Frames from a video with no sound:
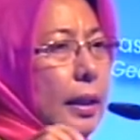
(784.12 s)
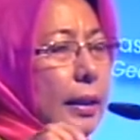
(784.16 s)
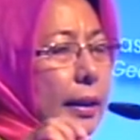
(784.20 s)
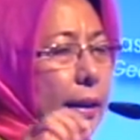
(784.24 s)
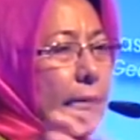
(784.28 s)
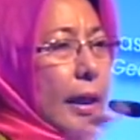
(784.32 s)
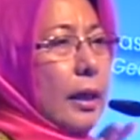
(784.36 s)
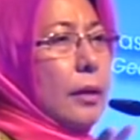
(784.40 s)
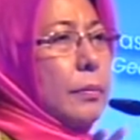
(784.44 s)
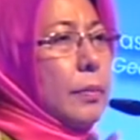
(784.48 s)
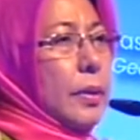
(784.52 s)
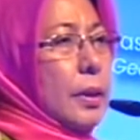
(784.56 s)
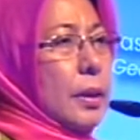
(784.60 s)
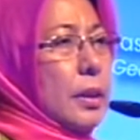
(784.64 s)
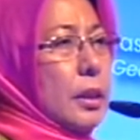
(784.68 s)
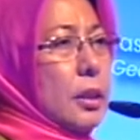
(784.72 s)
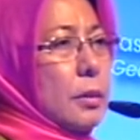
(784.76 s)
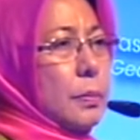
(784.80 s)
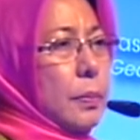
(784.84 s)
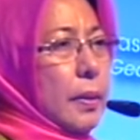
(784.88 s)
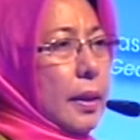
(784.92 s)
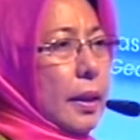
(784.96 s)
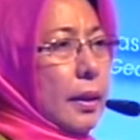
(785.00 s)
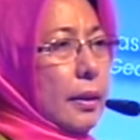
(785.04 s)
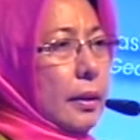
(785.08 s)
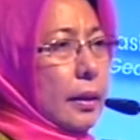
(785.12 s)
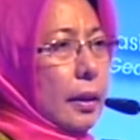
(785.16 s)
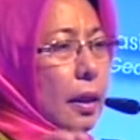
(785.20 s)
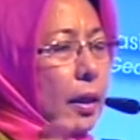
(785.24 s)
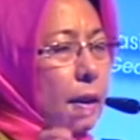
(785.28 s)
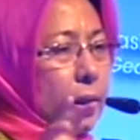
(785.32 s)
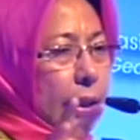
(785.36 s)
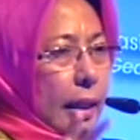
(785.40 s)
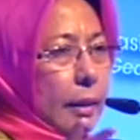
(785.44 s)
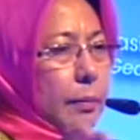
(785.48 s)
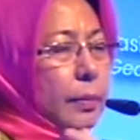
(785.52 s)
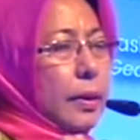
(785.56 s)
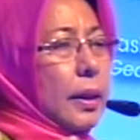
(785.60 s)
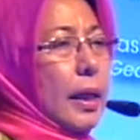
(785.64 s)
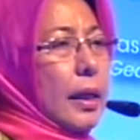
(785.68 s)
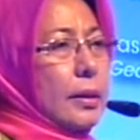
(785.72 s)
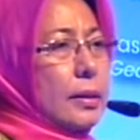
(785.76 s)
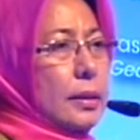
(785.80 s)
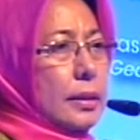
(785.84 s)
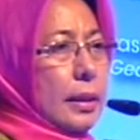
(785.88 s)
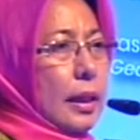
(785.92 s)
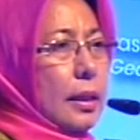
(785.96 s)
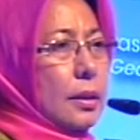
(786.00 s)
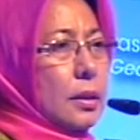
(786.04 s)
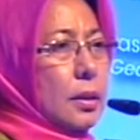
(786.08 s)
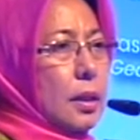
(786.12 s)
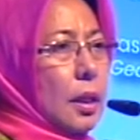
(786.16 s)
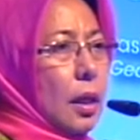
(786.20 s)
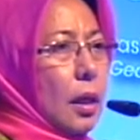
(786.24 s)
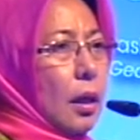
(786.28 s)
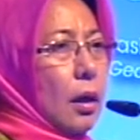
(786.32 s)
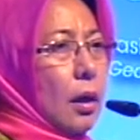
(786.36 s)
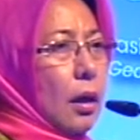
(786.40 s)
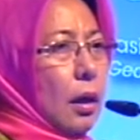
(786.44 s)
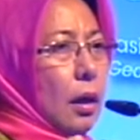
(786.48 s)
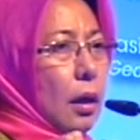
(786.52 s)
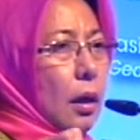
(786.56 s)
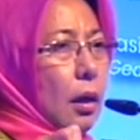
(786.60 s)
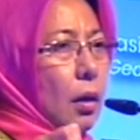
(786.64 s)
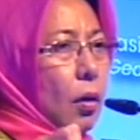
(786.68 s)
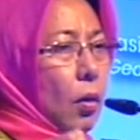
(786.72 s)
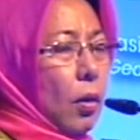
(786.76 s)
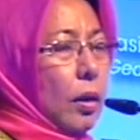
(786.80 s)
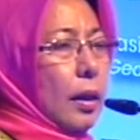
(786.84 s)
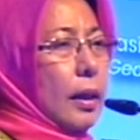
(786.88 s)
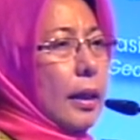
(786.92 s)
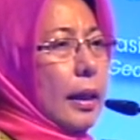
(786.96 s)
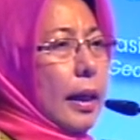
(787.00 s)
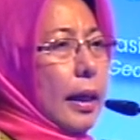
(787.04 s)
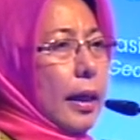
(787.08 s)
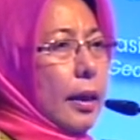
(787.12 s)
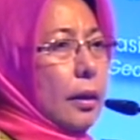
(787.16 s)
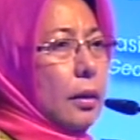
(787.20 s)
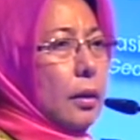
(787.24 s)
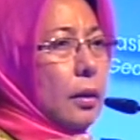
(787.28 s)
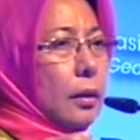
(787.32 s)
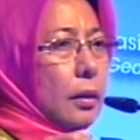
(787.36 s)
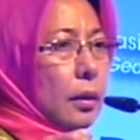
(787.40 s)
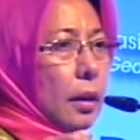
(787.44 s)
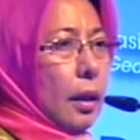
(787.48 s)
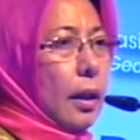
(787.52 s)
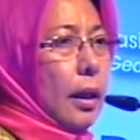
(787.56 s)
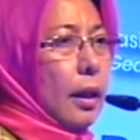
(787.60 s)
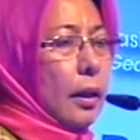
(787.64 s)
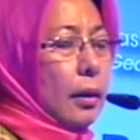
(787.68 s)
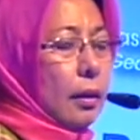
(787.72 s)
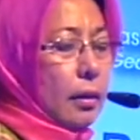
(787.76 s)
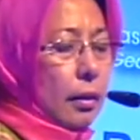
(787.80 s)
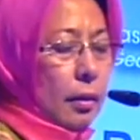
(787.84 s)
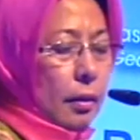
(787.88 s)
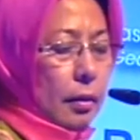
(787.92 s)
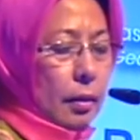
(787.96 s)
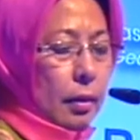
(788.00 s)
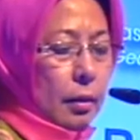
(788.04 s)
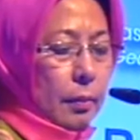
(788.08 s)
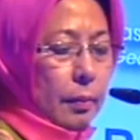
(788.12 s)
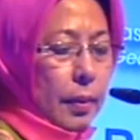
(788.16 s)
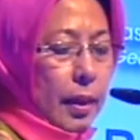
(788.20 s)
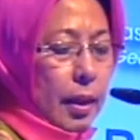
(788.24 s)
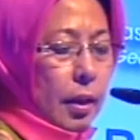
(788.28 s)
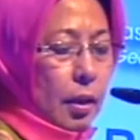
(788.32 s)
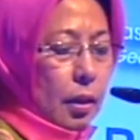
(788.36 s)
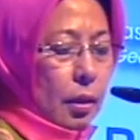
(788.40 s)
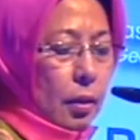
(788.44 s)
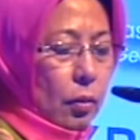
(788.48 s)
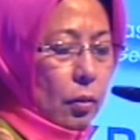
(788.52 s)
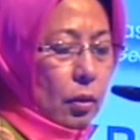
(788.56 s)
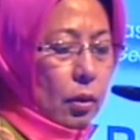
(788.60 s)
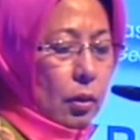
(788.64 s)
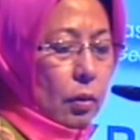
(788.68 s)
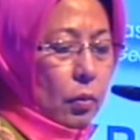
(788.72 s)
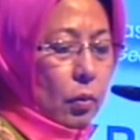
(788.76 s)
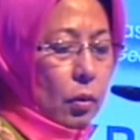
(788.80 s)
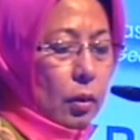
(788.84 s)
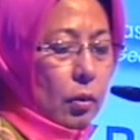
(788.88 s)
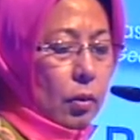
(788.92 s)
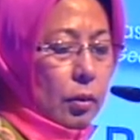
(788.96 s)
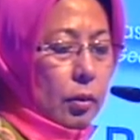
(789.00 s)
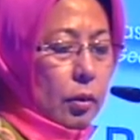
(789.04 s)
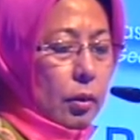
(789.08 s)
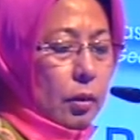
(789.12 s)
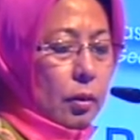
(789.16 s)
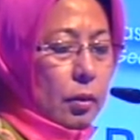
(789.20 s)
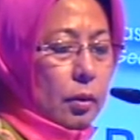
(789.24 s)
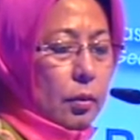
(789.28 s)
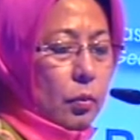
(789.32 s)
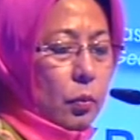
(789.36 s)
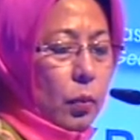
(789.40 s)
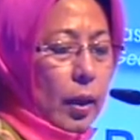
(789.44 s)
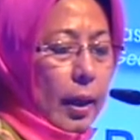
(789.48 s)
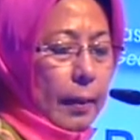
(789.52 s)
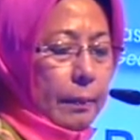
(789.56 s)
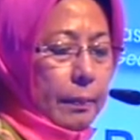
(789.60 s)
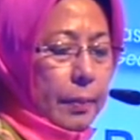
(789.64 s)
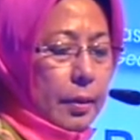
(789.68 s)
can be displayed, can be accessed online and on the web.